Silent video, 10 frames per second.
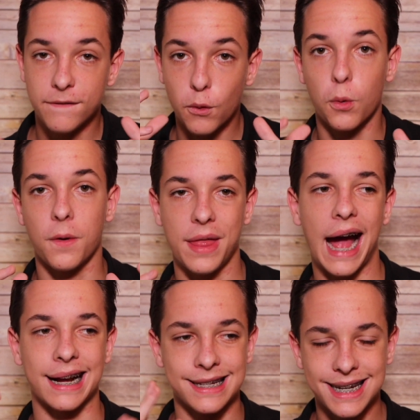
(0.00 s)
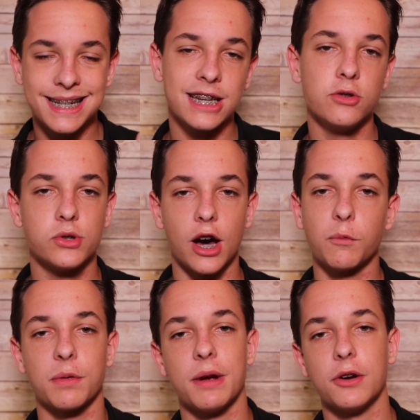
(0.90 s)
for that, because it continues on
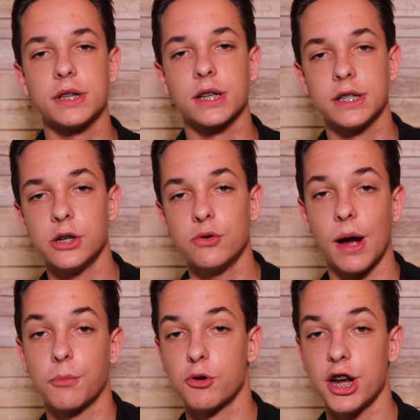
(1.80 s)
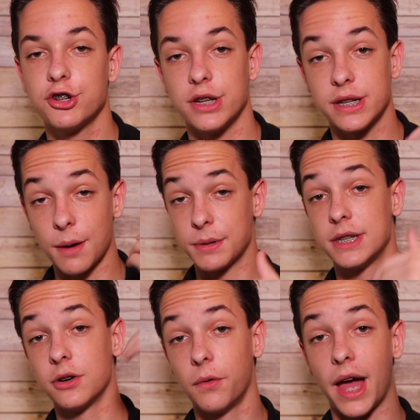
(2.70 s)
with Mary's continued operations up
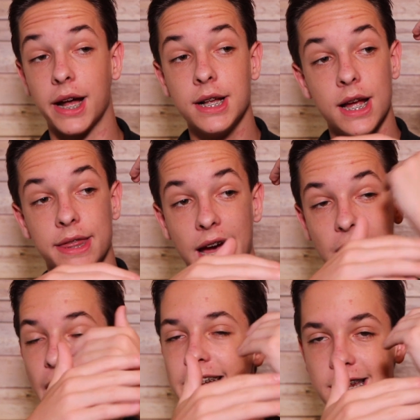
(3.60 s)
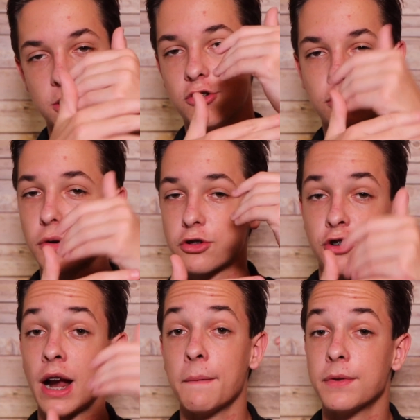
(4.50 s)
until that ending sort of
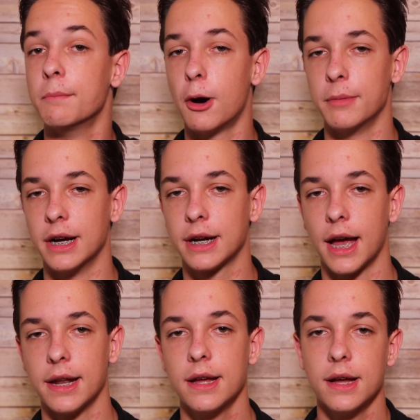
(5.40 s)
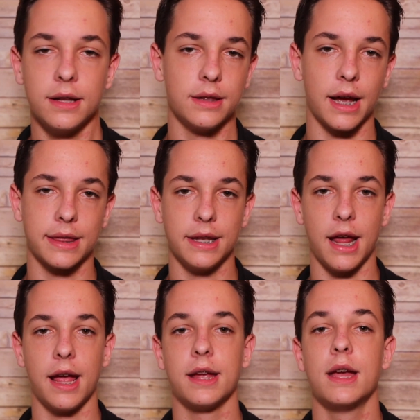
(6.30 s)
triumphant moment again, like the
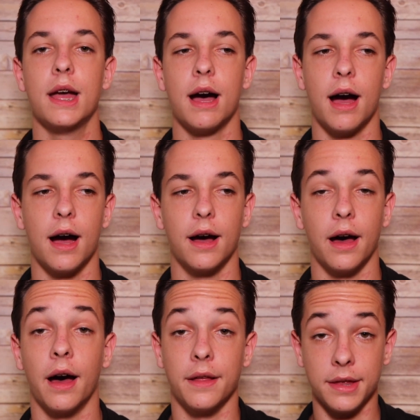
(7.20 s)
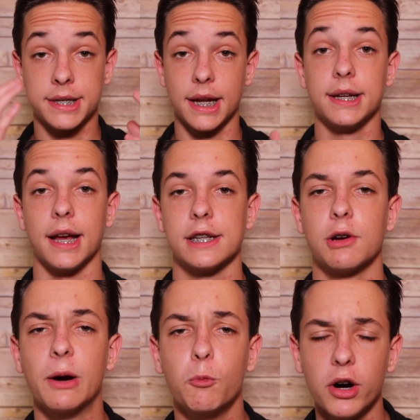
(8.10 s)
day the Sundance.
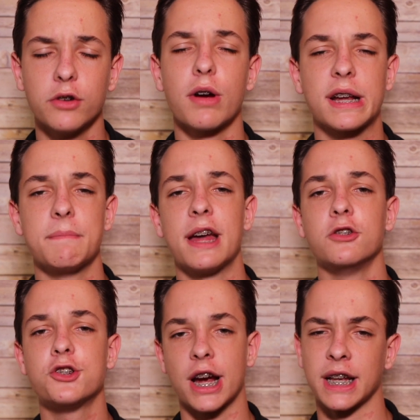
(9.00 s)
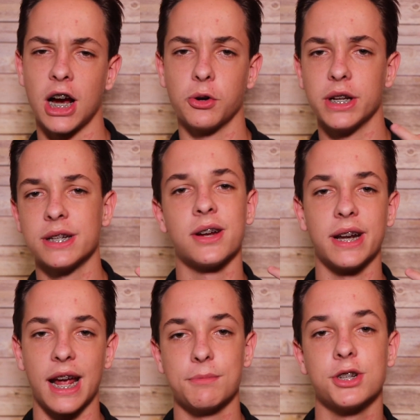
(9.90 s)
So I would recommend you check it out. It is on
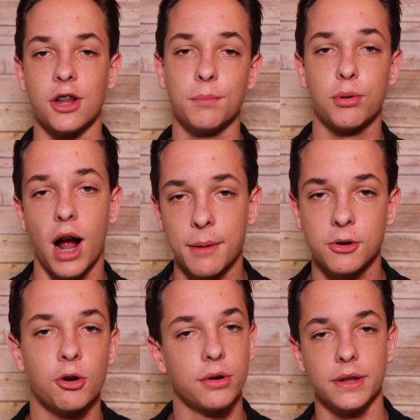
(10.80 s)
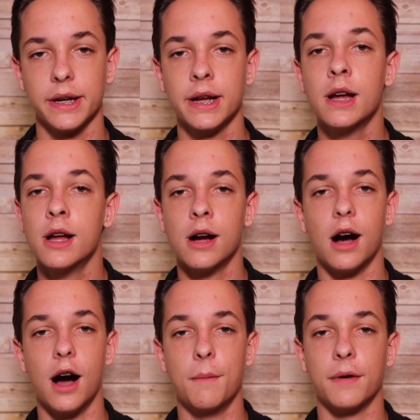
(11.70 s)
Amazon Prime currently
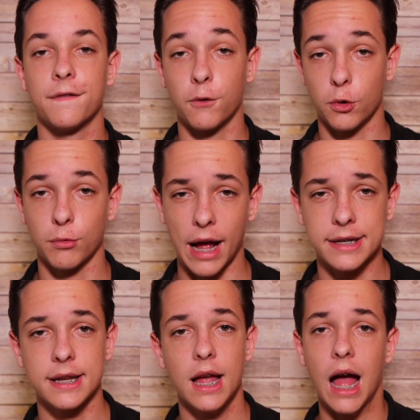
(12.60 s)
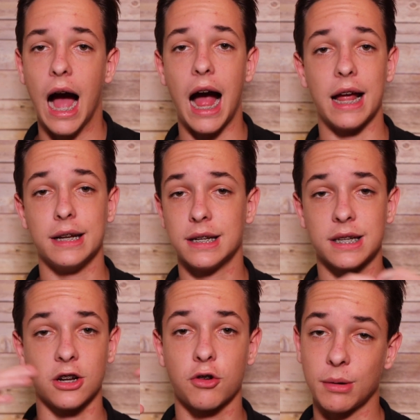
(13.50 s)
for rent. It is
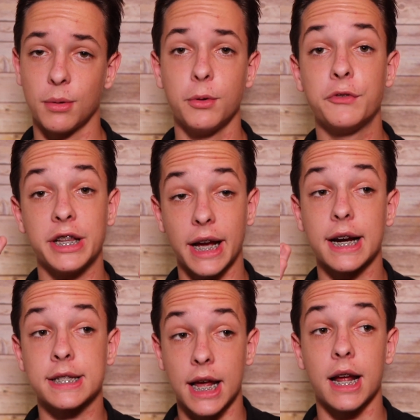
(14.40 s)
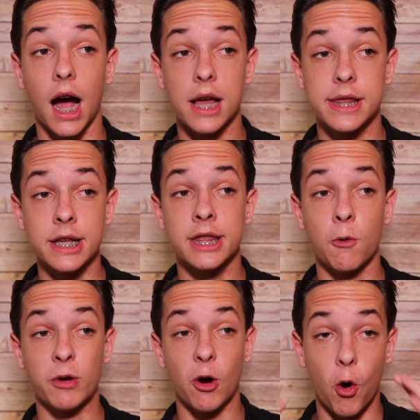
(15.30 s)
an incredible movie, and like I said, I think
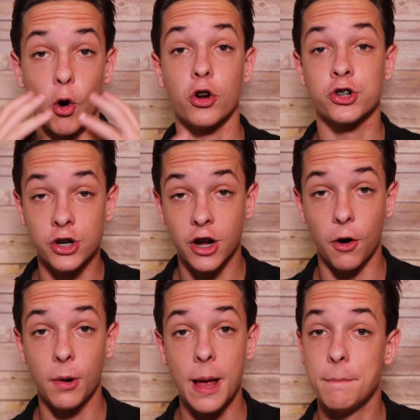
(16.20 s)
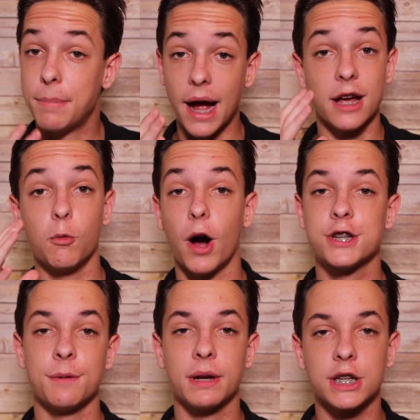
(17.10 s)
that we all should go buy it,
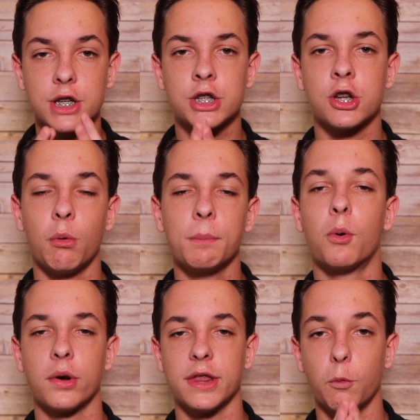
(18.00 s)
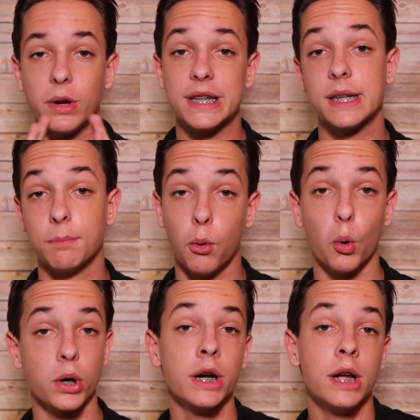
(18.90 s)
watch it, because it's so important that we
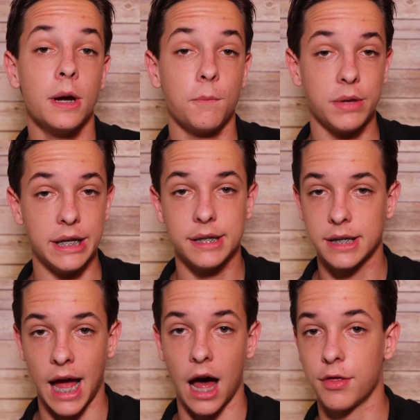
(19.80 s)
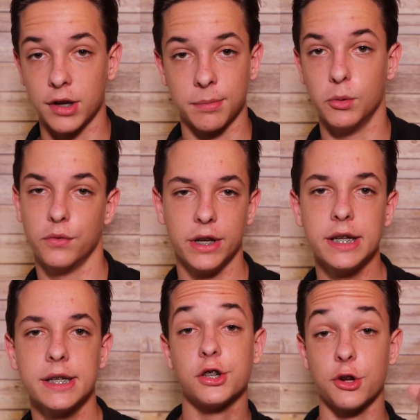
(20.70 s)
support these Catholic
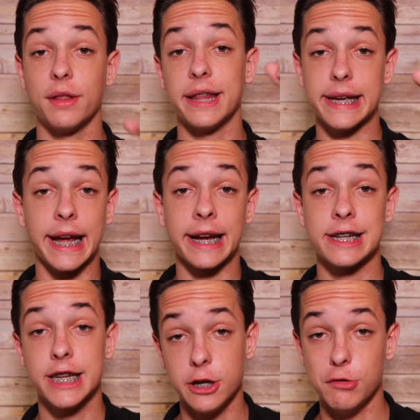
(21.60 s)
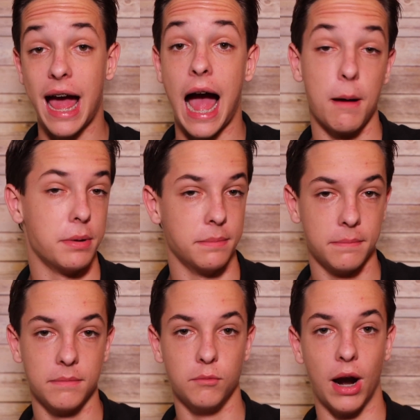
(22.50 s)
movies so that they can continue to happen,
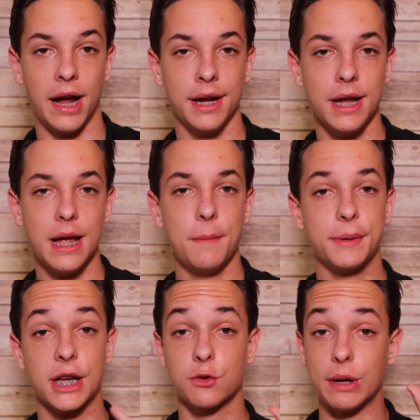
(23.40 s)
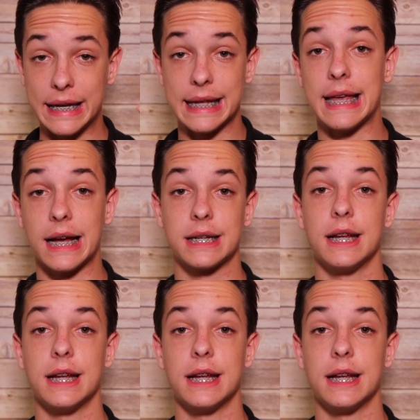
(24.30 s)
right? Because we need that in